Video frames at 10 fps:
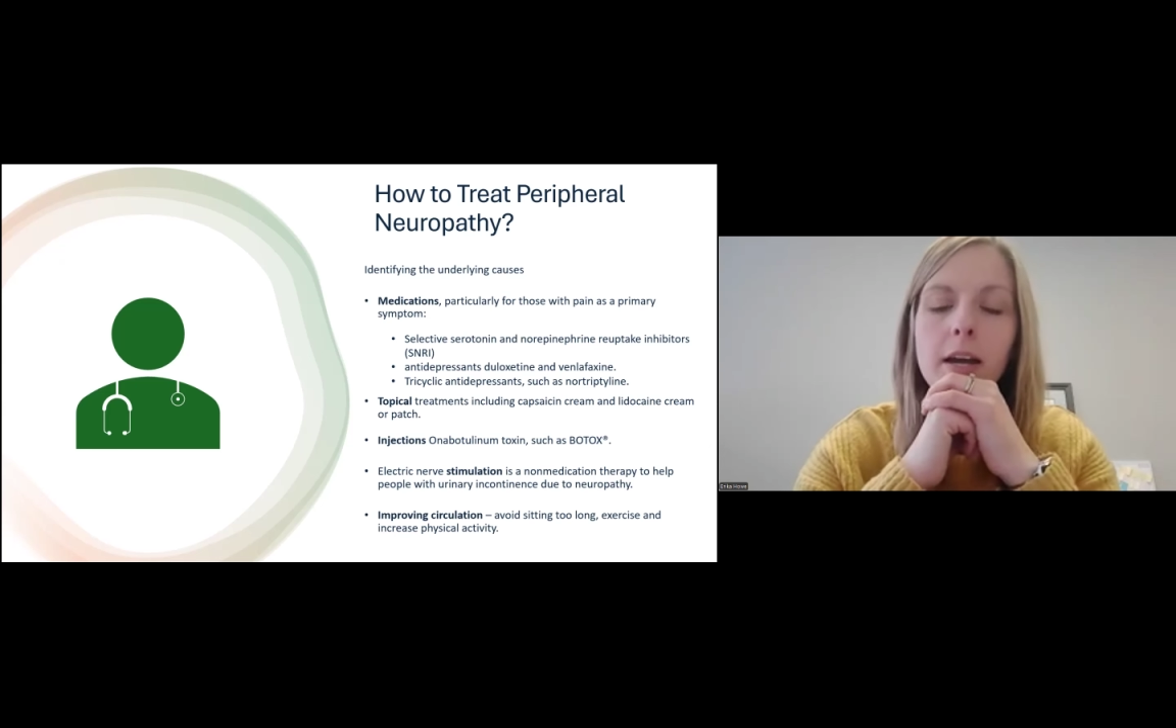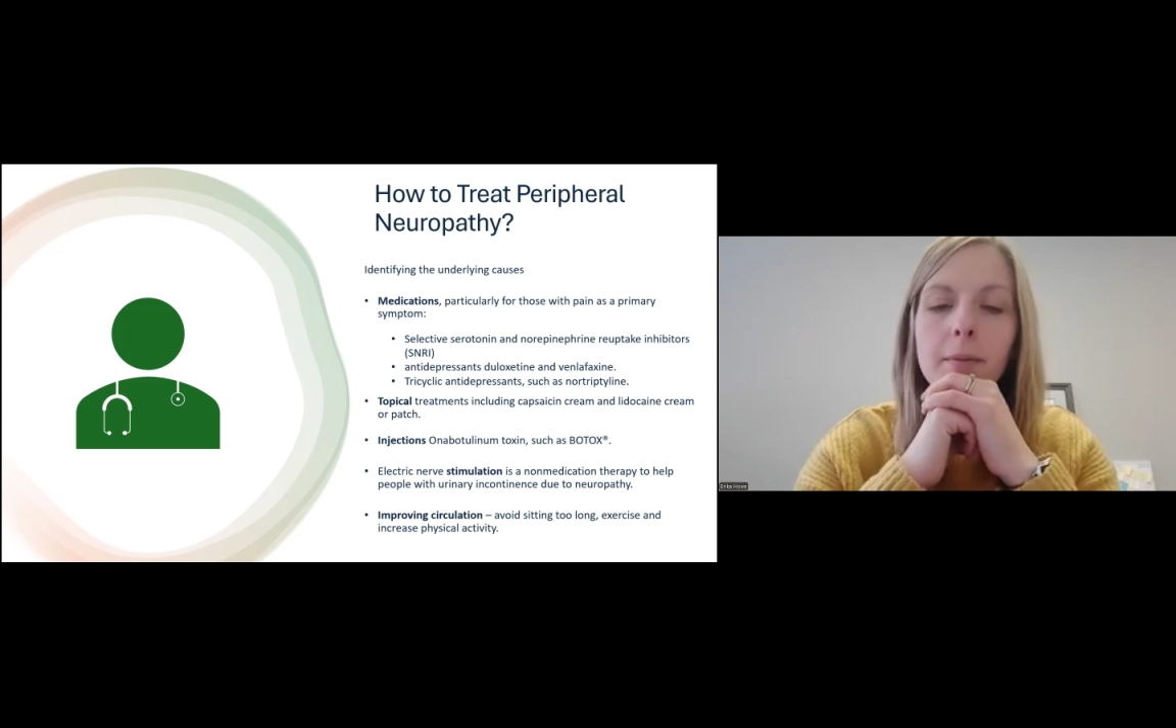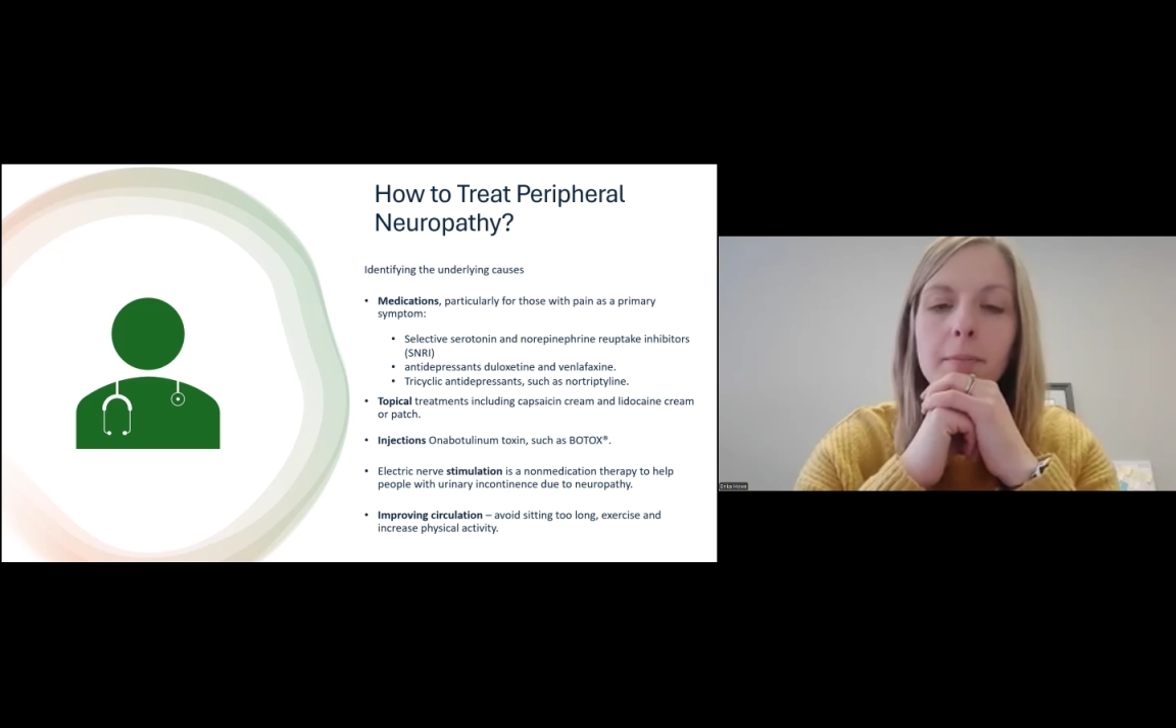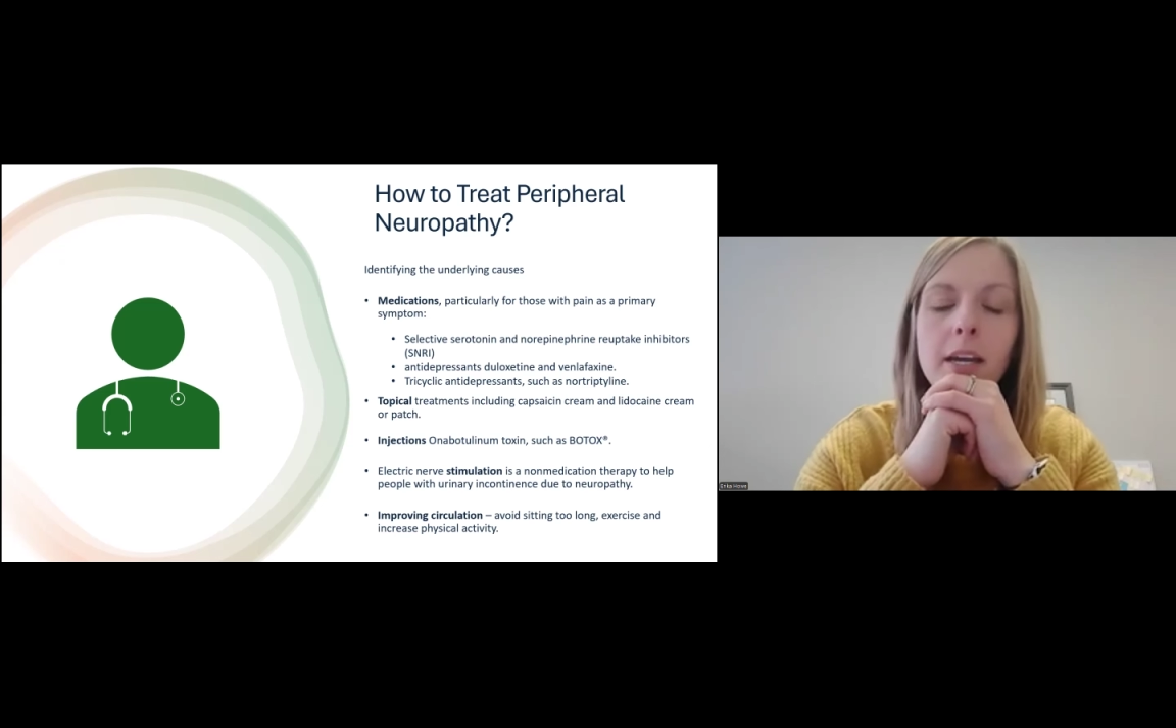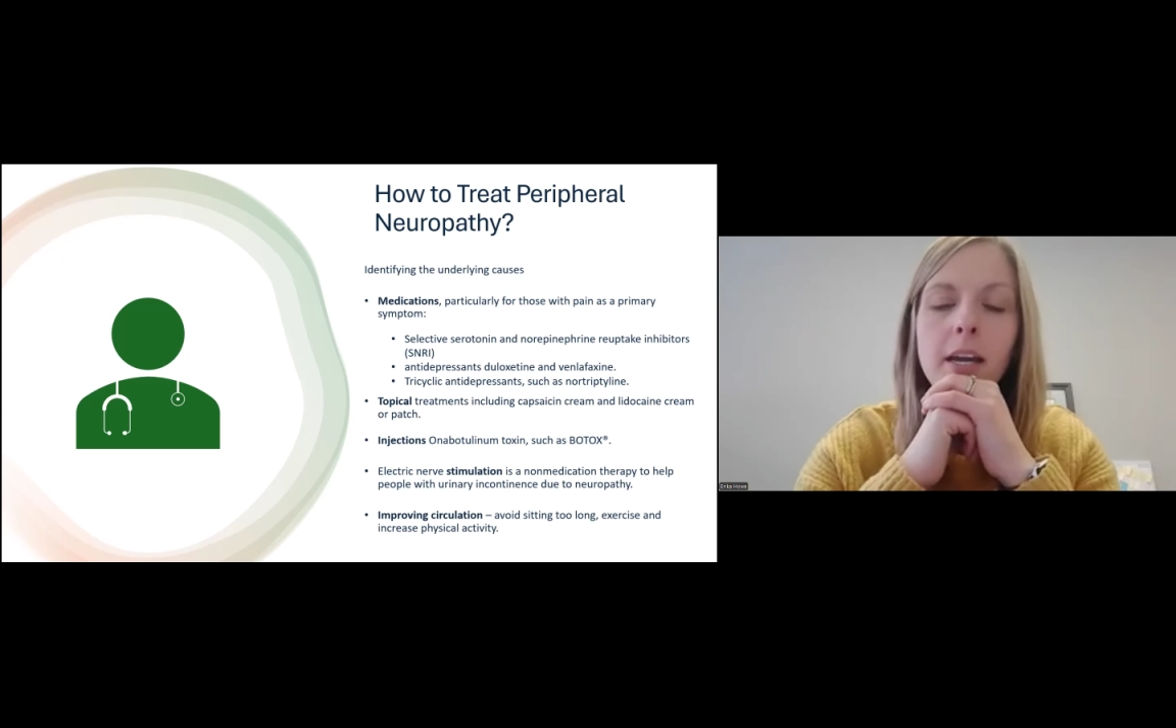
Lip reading: I'm being